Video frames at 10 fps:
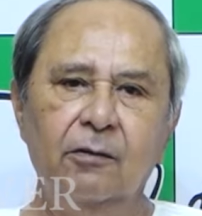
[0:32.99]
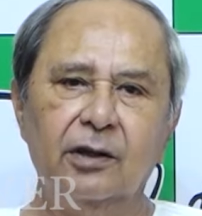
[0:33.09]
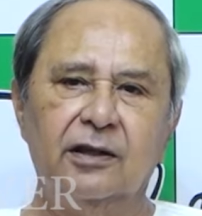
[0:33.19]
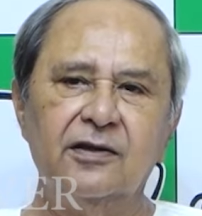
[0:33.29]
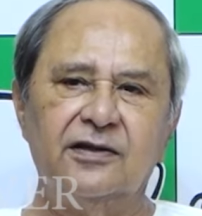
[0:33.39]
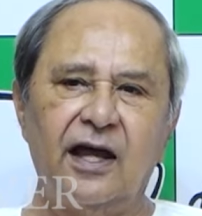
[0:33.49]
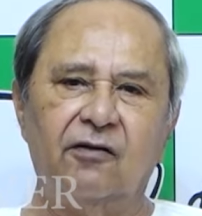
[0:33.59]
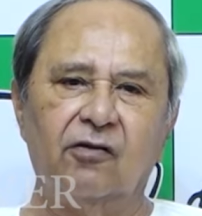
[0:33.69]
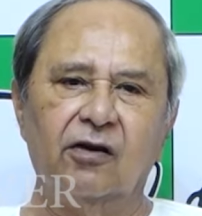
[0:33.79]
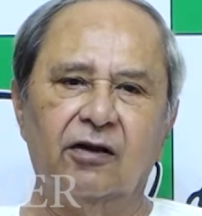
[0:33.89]
with the
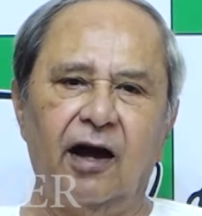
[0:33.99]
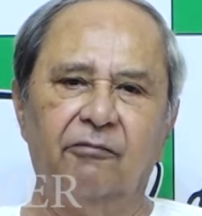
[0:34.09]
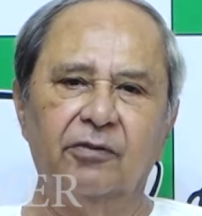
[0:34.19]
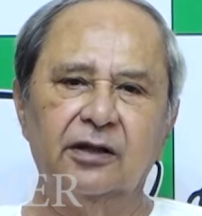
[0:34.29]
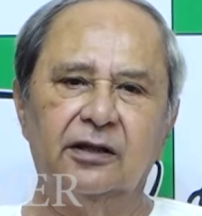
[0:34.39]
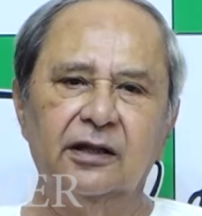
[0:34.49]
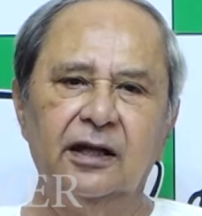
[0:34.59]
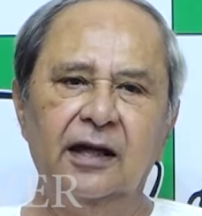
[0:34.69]
central government